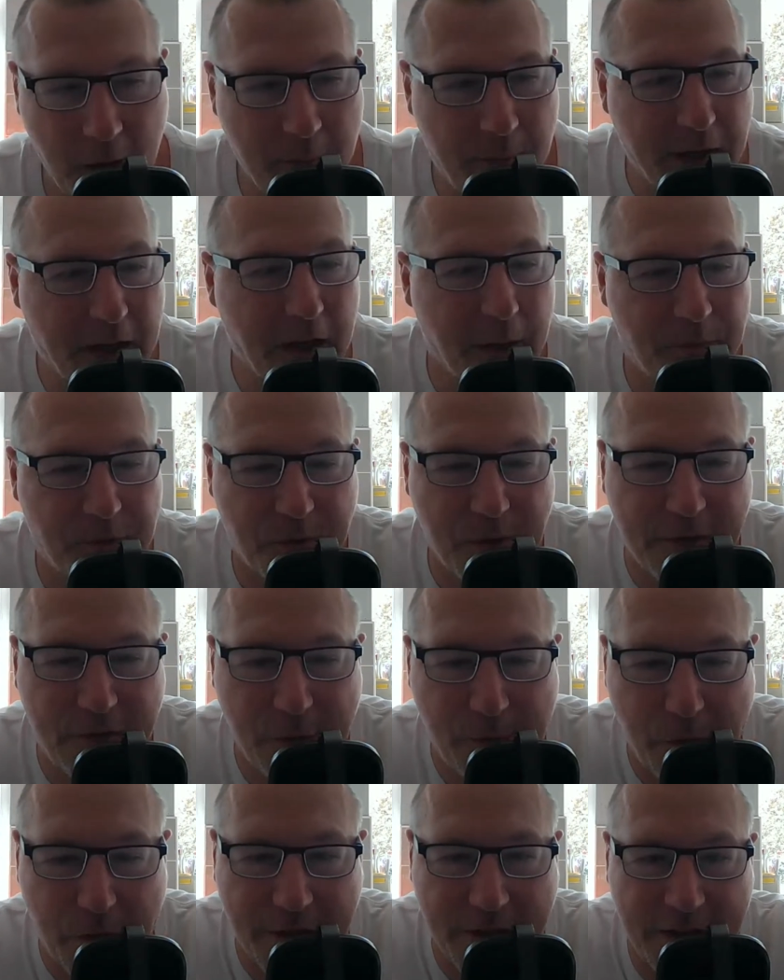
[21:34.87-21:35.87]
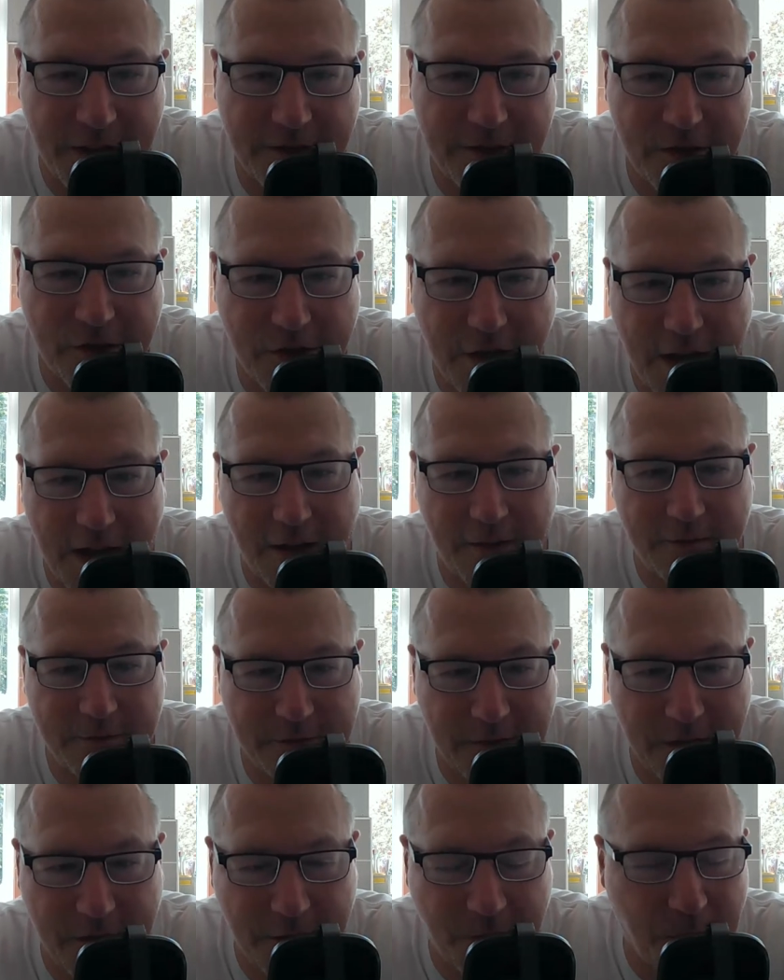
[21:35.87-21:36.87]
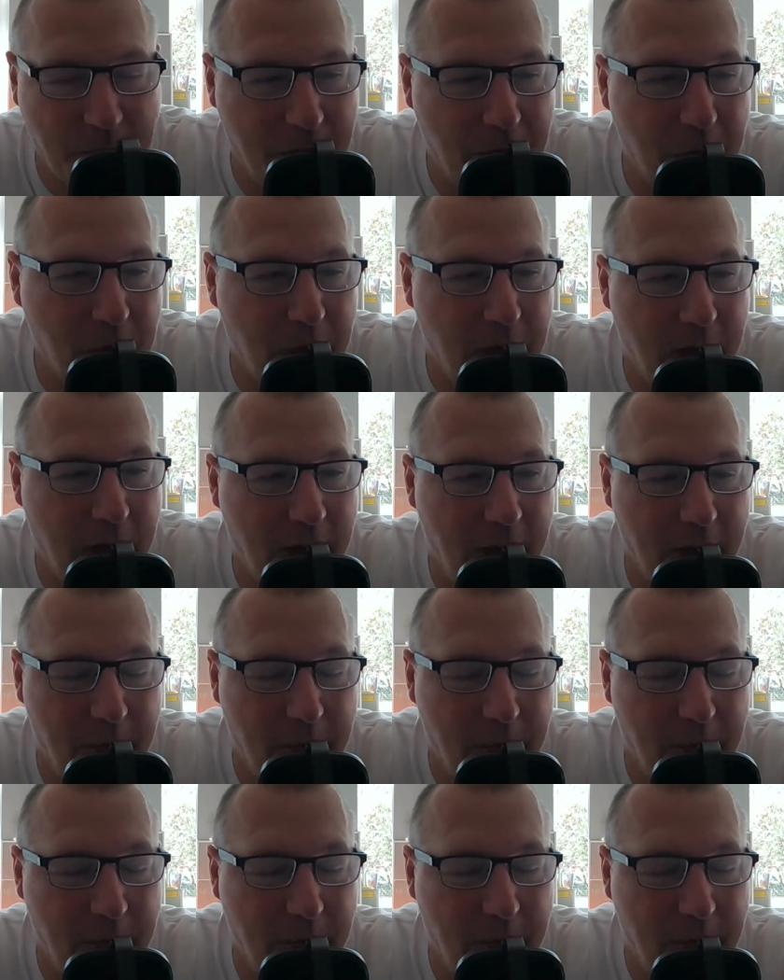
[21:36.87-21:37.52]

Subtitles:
big up to everybody in the chat as well.